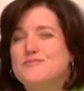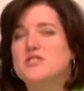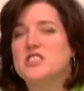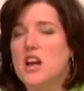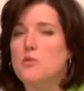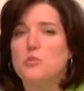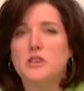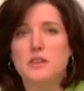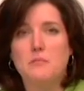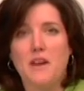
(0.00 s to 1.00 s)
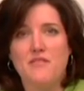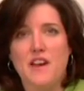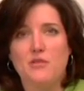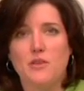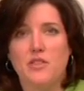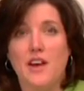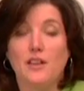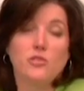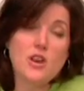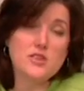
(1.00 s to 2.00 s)
It's not really my favorite
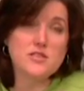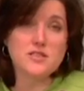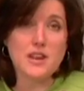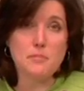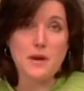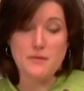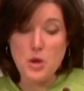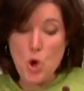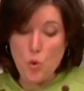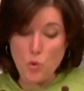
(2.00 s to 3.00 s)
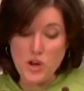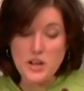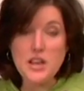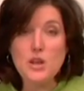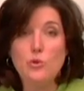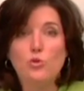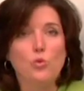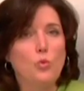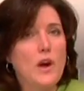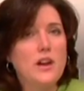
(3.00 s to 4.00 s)
thing, so I just skip it. We're gonna use
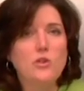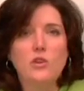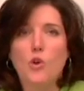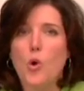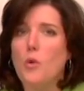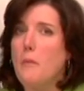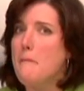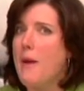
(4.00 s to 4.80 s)
regular old